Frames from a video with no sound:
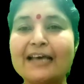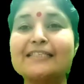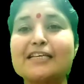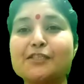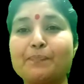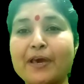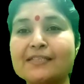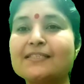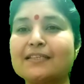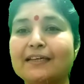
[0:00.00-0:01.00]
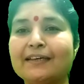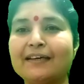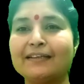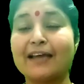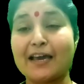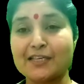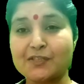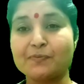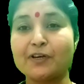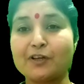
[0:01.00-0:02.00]
suspensely the
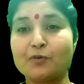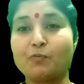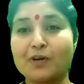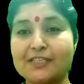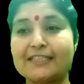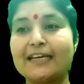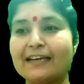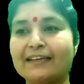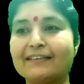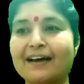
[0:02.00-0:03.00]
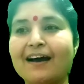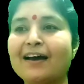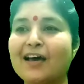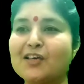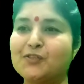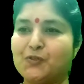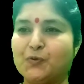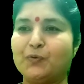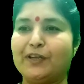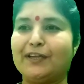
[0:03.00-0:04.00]
Iswaran was telling the
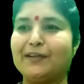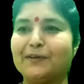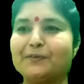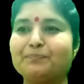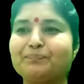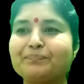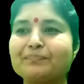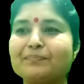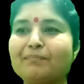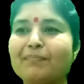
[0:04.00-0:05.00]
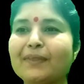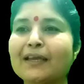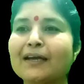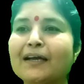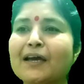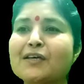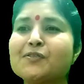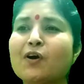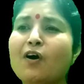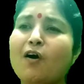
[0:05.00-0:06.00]
story here. So
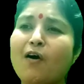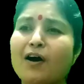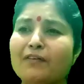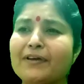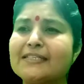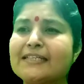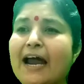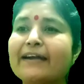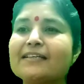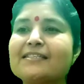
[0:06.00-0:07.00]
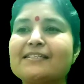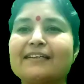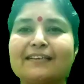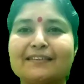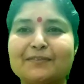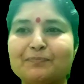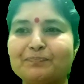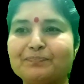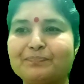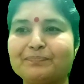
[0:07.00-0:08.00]
always standing still,
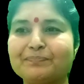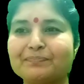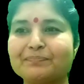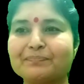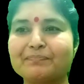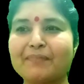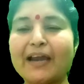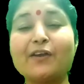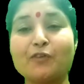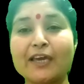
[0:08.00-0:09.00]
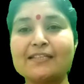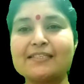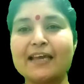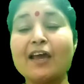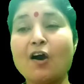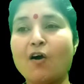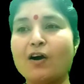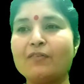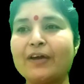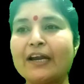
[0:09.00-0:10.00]
and we can say
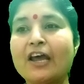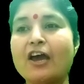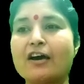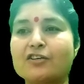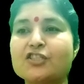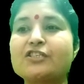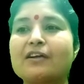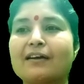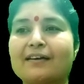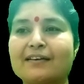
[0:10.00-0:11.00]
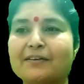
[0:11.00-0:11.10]
always awestruck,